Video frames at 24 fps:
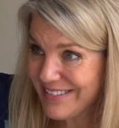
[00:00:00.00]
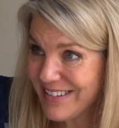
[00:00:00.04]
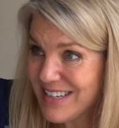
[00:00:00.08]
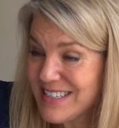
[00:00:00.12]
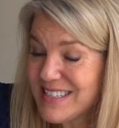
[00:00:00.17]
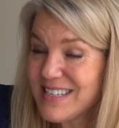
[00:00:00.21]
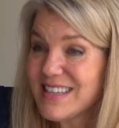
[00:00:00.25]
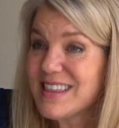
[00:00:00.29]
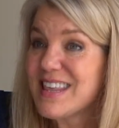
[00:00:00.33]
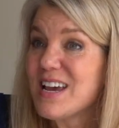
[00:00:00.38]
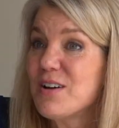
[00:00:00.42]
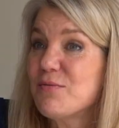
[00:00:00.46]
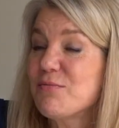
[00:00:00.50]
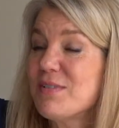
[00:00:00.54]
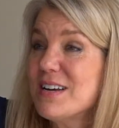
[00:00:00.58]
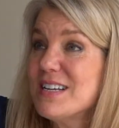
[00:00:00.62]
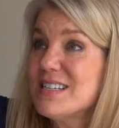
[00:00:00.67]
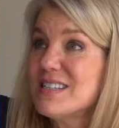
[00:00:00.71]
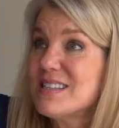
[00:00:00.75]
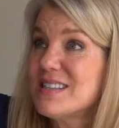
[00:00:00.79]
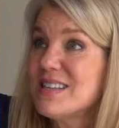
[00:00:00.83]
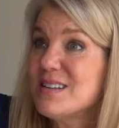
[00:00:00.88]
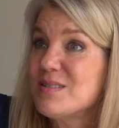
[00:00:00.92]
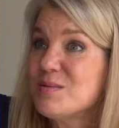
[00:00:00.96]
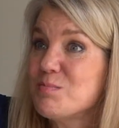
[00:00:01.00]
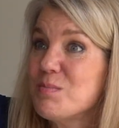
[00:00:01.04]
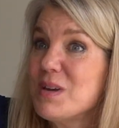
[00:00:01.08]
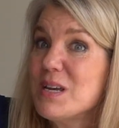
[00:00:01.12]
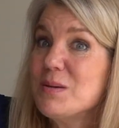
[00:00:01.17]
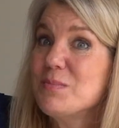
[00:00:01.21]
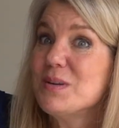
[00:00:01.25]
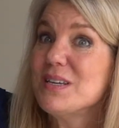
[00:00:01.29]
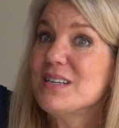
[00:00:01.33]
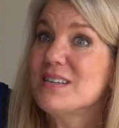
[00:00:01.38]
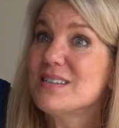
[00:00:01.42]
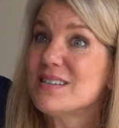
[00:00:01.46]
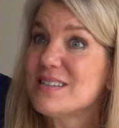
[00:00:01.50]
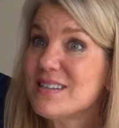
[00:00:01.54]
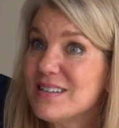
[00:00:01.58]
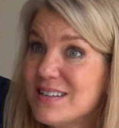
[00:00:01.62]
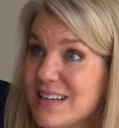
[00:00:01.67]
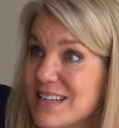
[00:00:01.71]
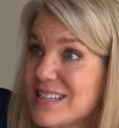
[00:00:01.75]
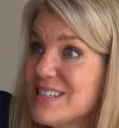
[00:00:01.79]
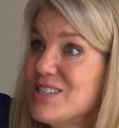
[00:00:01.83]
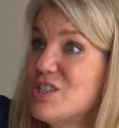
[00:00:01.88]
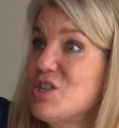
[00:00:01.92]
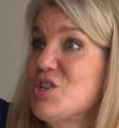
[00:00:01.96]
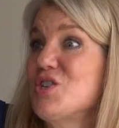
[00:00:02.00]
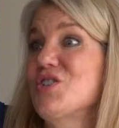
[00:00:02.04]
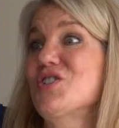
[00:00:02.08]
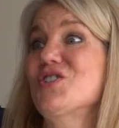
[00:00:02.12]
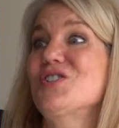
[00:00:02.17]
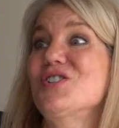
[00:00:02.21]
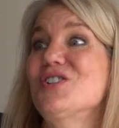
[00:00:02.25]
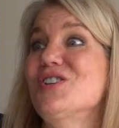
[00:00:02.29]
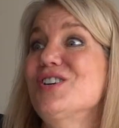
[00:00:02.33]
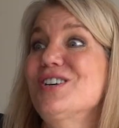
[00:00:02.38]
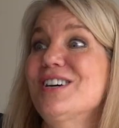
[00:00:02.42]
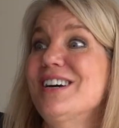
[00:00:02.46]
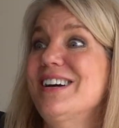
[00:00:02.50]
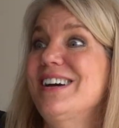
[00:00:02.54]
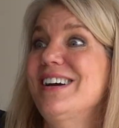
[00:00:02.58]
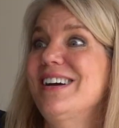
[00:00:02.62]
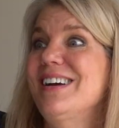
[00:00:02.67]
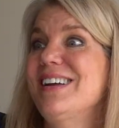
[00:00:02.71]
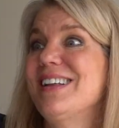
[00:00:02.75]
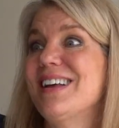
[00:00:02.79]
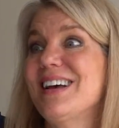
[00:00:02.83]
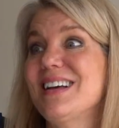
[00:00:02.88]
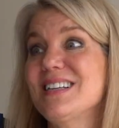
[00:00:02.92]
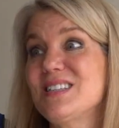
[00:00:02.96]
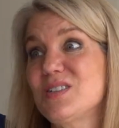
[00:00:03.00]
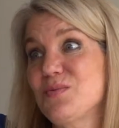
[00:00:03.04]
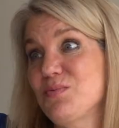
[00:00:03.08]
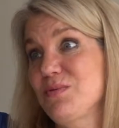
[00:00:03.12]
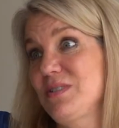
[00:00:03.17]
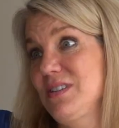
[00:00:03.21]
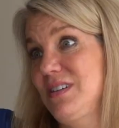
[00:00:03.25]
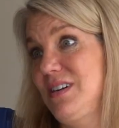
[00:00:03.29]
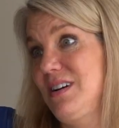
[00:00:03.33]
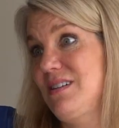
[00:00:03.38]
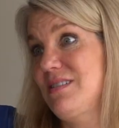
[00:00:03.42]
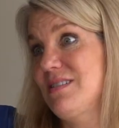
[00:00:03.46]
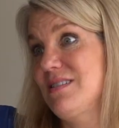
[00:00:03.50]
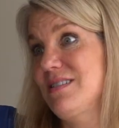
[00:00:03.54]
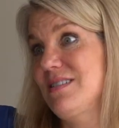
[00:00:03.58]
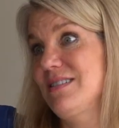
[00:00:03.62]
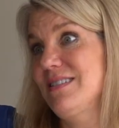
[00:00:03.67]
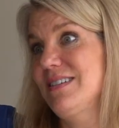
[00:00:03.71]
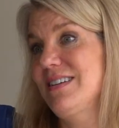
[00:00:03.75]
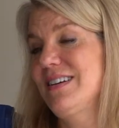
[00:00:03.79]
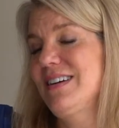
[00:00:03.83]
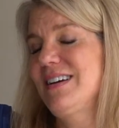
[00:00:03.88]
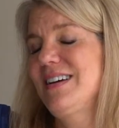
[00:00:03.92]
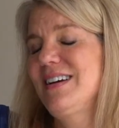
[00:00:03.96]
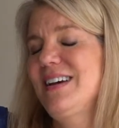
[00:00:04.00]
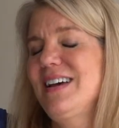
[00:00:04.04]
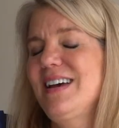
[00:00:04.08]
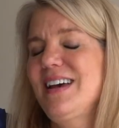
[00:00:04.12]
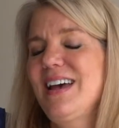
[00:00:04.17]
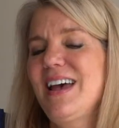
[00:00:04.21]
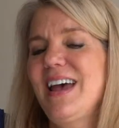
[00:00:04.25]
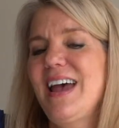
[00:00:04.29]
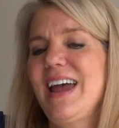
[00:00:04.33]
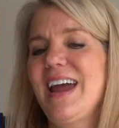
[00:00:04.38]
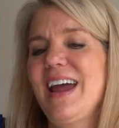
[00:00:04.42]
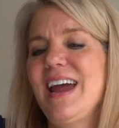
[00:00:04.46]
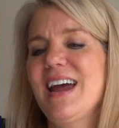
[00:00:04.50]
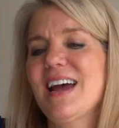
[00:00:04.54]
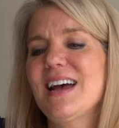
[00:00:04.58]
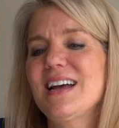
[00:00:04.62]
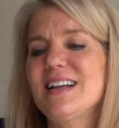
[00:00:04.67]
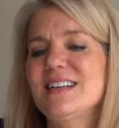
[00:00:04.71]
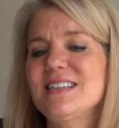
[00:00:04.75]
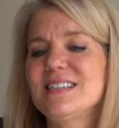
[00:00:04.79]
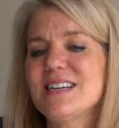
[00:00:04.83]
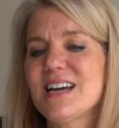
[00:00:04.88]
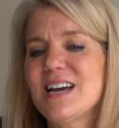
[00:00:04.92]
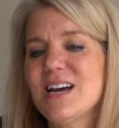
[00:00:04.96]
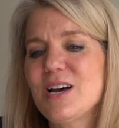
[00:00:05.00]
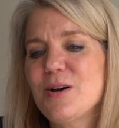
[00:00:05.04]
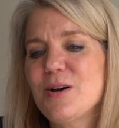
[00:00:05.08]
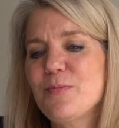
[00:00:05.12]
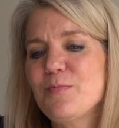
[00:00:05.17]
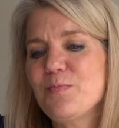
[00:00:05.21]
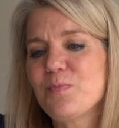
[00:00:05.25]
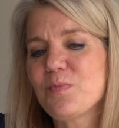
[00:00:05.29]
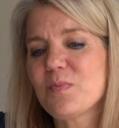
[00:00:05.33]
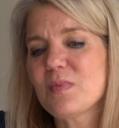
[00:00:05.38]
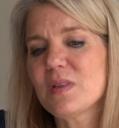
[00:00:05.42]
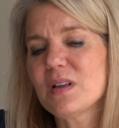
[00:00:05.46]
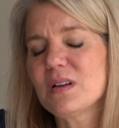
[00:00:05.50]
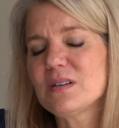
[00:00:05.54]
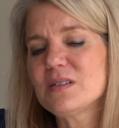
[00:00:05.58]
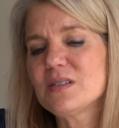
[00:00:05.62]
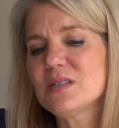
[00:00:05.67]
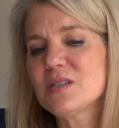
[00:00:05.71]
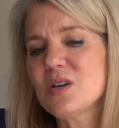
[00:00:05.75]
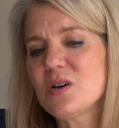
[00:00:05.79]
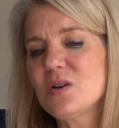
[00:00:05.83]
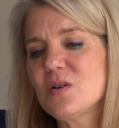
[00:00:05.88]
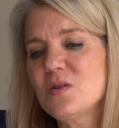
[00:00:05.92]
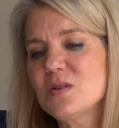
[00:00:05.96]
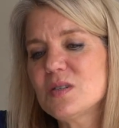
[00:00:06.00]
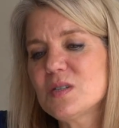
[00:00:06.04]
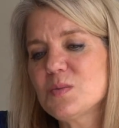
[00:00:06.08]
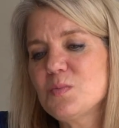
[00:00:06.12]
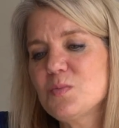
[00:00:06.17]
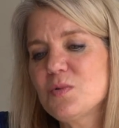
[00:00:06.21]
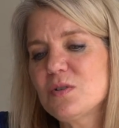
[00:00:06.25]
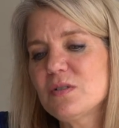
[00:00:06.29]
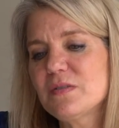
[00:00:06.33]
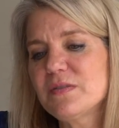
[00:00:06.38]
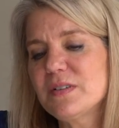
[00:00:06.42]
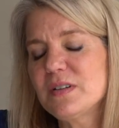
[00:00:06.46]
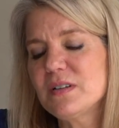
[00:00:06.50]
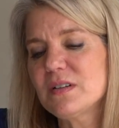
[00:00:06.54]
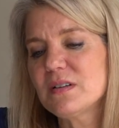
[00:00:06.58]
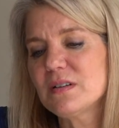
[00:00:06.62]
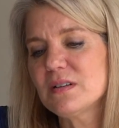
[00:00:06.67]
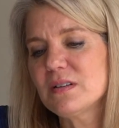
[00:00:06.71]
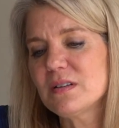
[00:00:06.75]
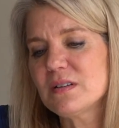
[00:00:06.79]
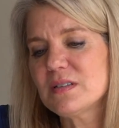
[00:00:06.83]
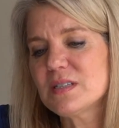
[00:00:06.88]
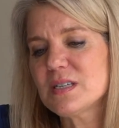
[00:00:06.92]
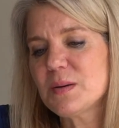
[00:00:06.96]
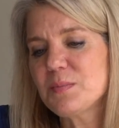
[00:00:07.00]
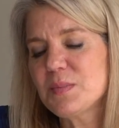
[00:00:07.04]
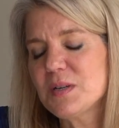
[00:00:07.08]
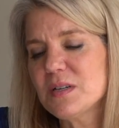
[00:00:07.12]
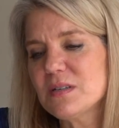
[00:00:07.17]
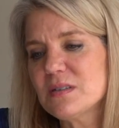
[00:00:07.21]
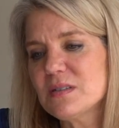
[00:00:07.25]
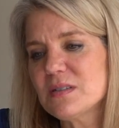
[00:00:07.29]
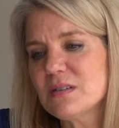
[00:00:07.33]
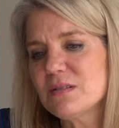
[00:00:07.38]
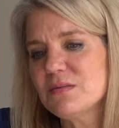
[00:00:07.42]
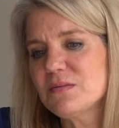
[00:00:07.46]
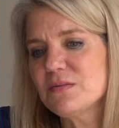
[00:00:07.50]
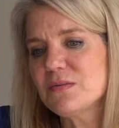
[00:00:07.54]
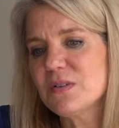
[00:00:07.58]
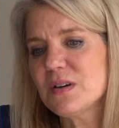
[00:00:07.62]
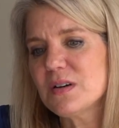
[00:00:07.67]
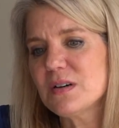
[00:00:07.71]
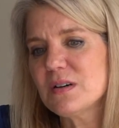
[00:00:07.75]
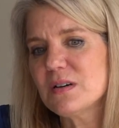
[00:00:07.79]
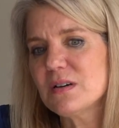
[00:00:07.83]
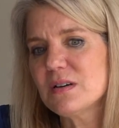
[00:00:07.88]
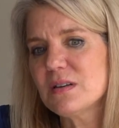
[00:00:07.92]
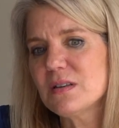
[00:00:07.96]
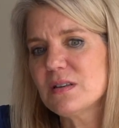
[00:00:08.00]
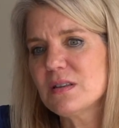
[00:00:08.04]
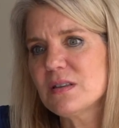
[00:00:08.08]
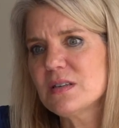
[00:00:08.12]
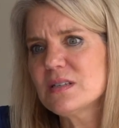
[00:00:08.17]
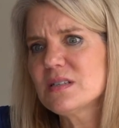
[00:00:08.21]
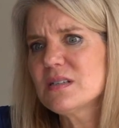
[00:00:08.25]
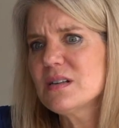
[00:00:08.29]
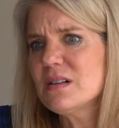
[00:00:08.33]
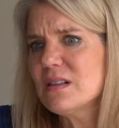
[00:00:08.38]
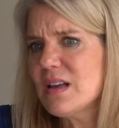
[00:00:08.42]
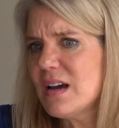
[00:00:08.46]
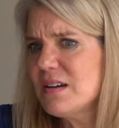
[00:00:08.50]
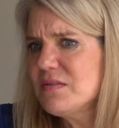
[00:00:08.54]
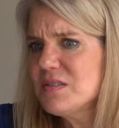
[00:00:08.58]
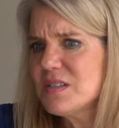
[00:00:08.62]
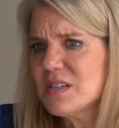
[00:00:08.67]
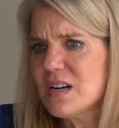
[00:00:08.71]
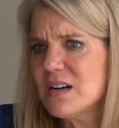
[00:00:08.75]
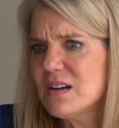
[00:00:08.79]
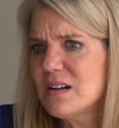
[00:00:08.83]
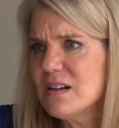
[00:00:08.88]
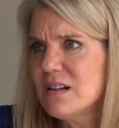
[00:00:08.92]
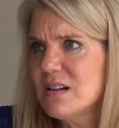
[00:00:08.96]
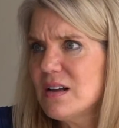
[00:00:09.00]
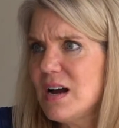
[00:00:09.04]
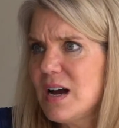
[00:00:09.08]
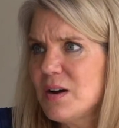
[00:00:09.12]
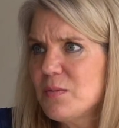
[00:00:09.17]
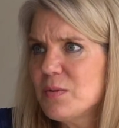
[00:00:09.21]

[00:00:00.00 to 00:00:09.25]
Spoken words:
Is it that race that maybe is next year? That's really hard. And so it's more of an acceptance of this is a lifestyle.